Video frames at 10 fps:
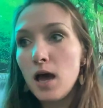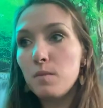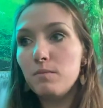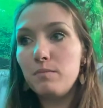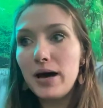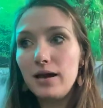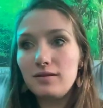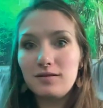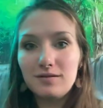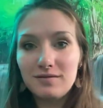But
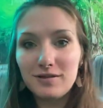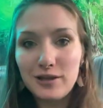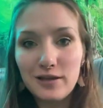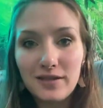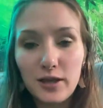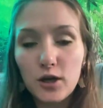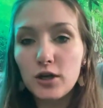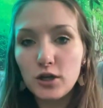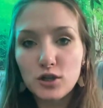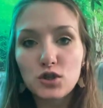
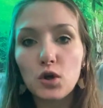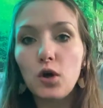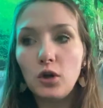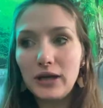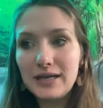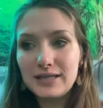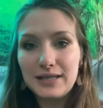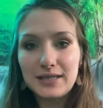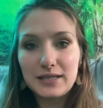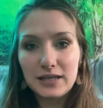your soul is
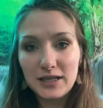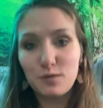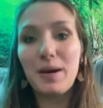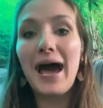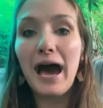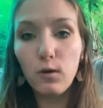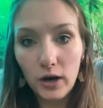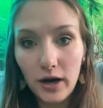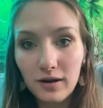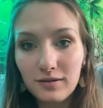this
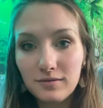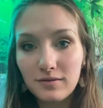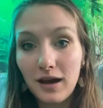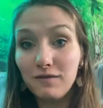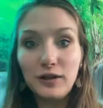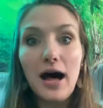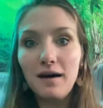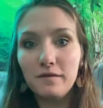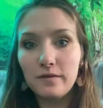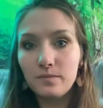power of
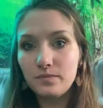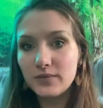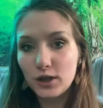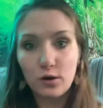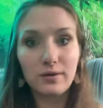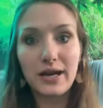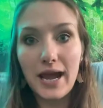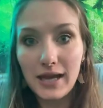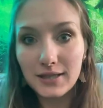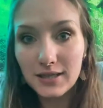love to
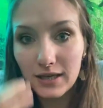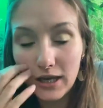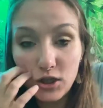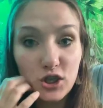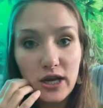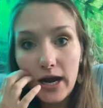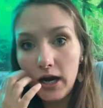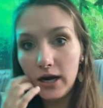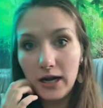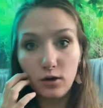create and
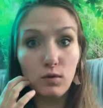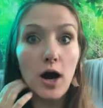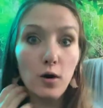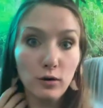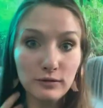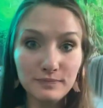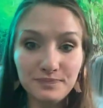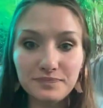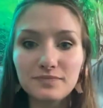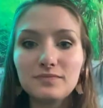share and grow.
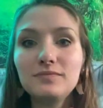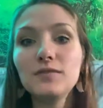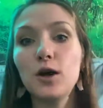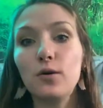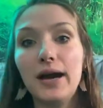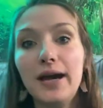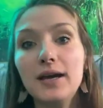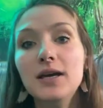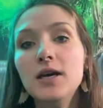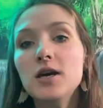Okay,
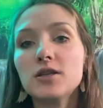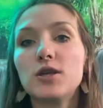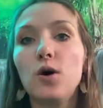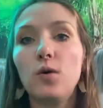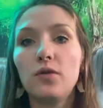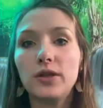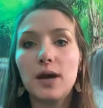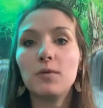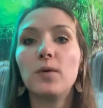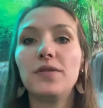so the
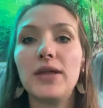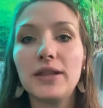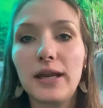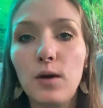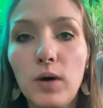number one thing that I want to